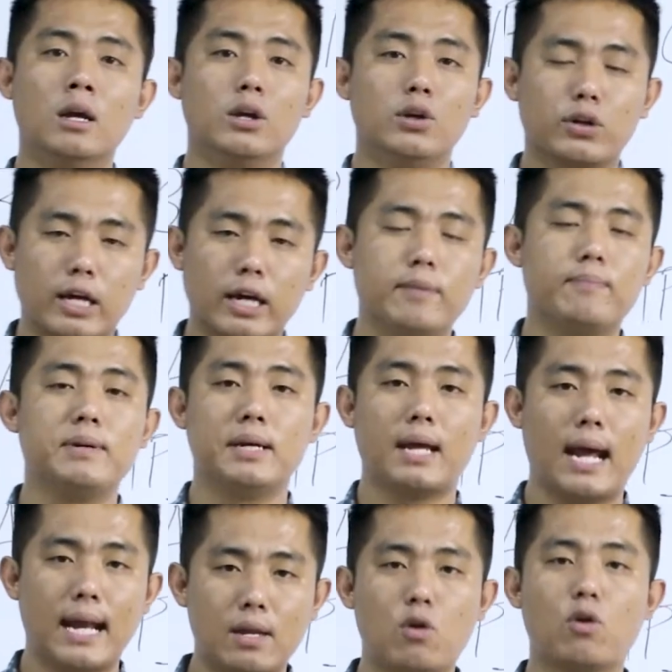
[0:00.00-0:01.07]
you can be
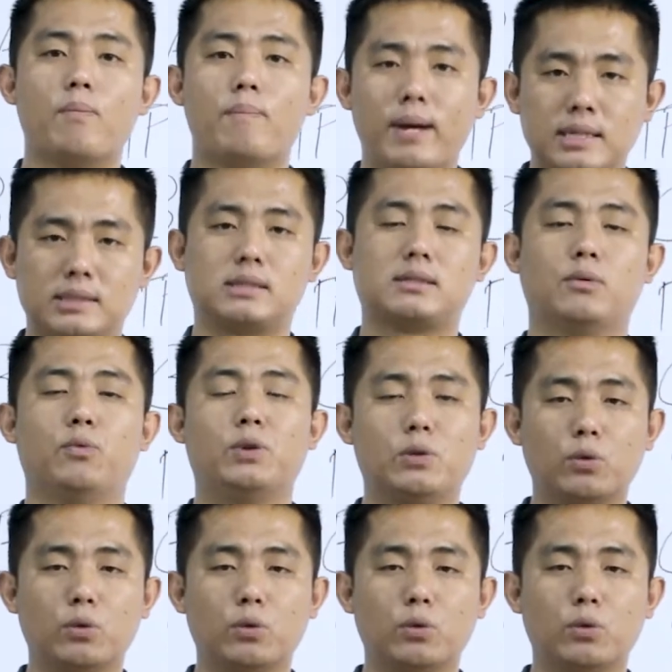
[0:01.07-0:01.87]
at your best with